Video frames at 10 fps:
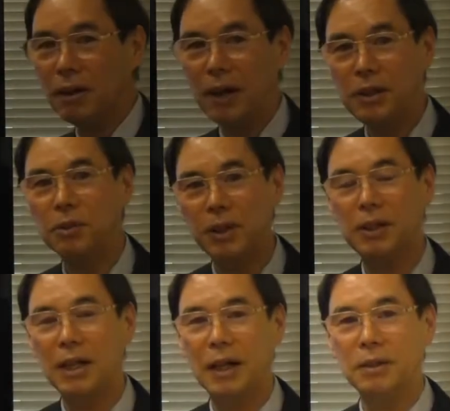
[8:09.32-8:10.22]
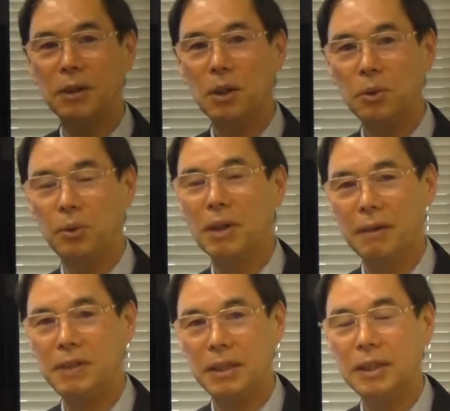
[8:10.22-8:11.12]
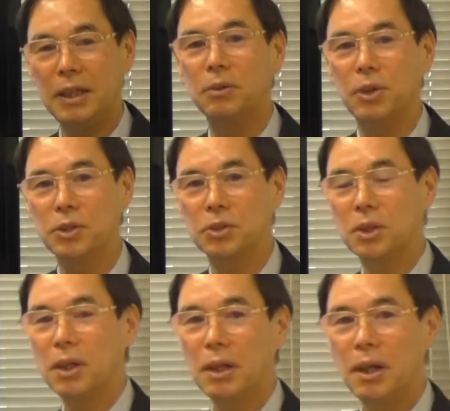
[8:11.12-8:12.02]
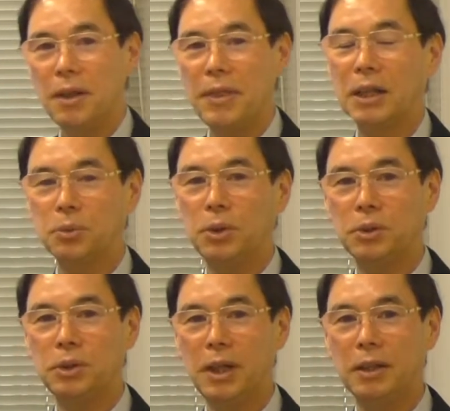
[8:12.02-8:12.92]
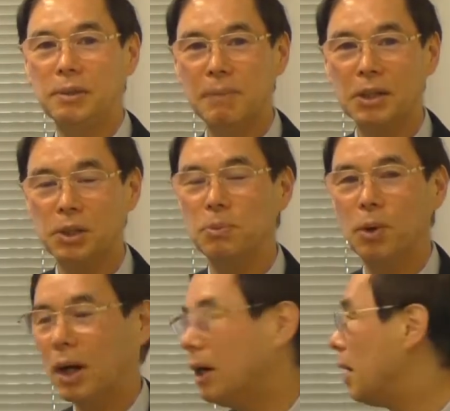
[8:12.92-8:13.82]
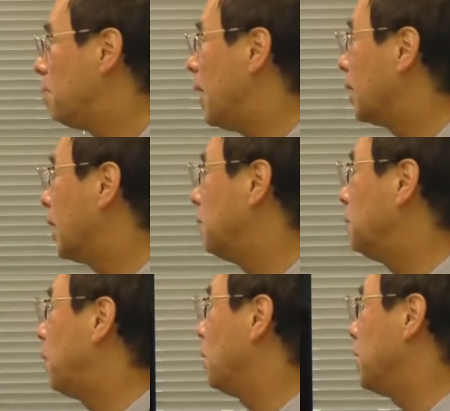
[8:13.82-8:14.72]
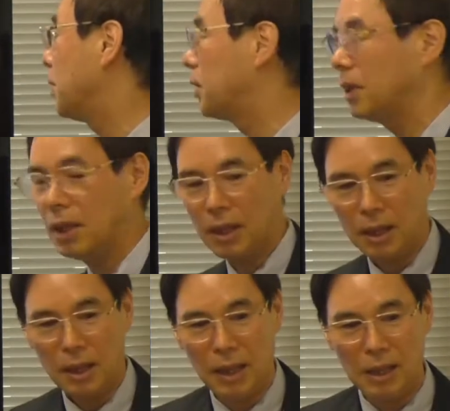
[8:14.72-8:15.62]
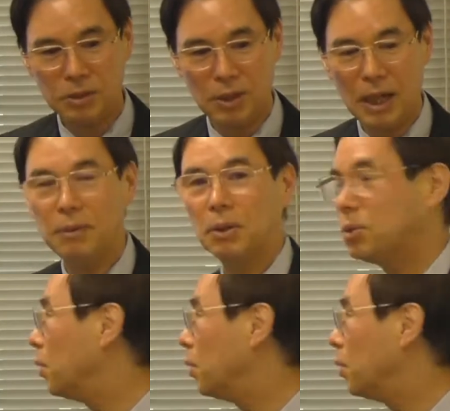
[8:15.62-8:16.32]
the rate of return will have increased. That will create much more bankable projects. Lastly, I will